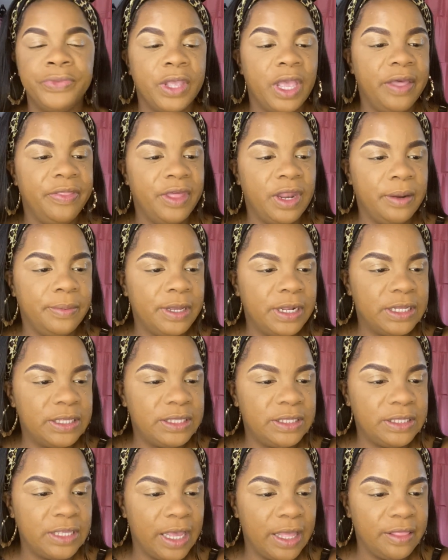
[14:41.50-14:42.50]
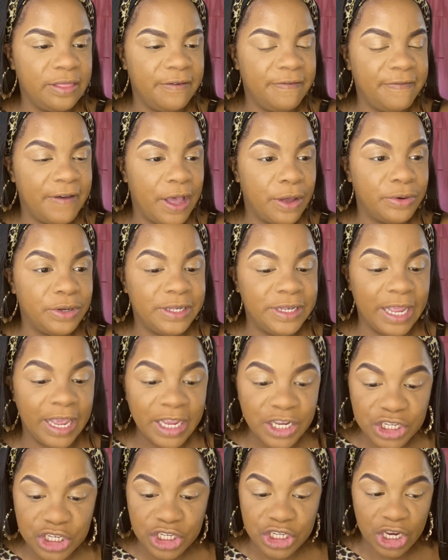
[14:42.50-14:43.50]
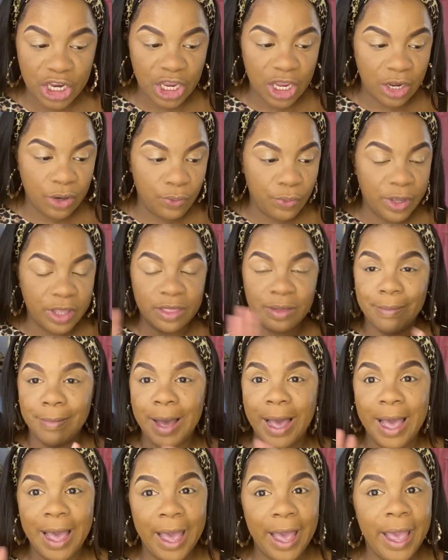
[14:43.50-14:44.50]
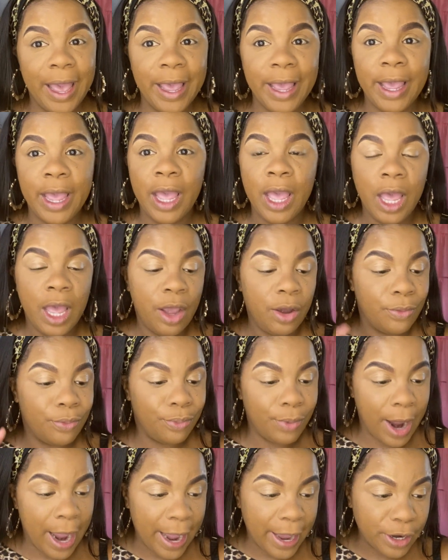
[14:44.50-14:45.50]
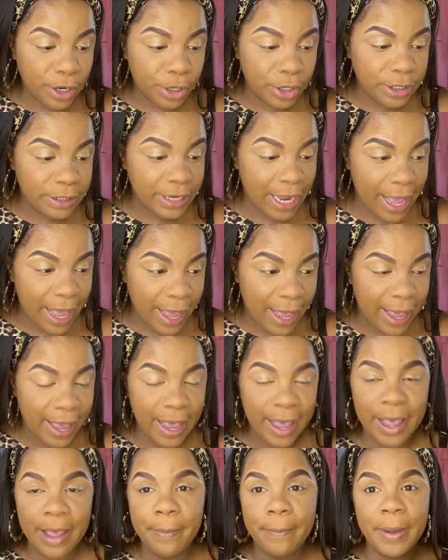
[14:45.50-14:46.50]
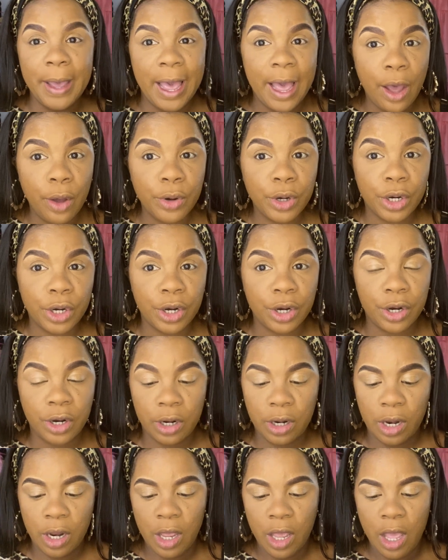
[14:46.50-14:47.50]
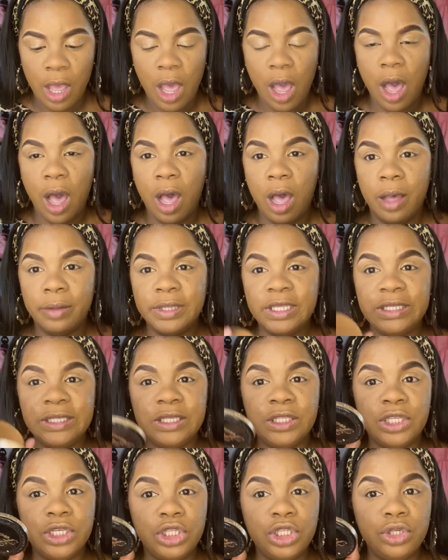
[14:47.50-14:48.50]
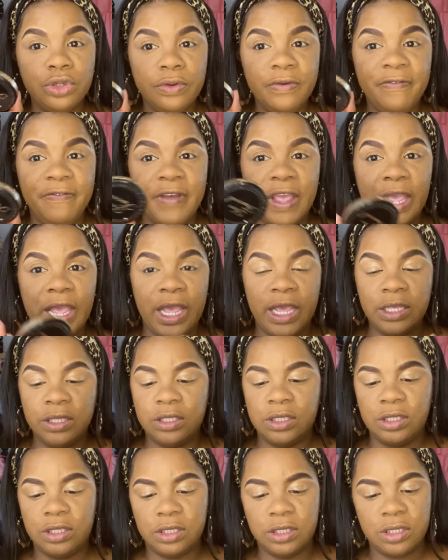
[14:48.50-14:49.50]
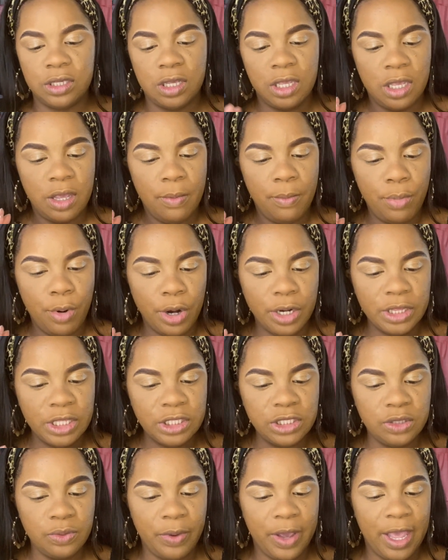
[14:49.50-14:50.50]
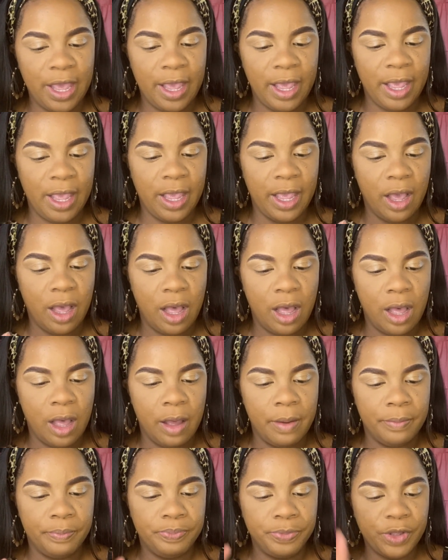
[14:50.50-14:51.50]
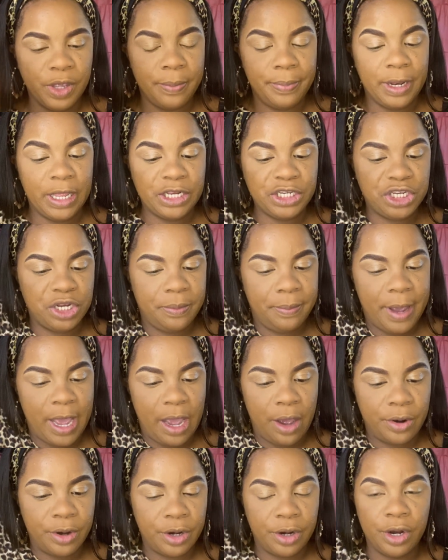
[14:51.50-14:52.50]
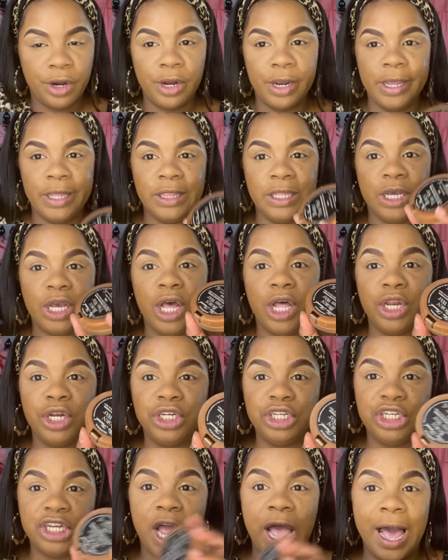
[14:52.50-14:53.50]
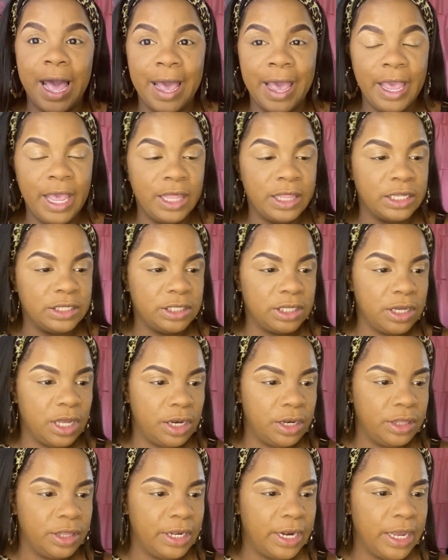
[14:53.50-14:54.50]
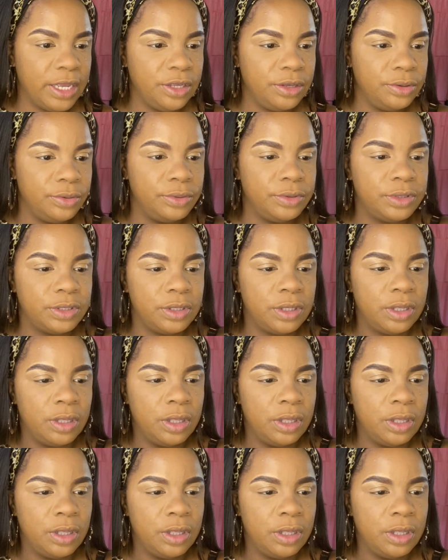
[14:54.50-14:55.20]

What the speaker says: And then I'm gonna set the foundation with my Ride or Die powder. This is the Too Faced Born This Way complexion powder in the color Chai. That's the color that I use.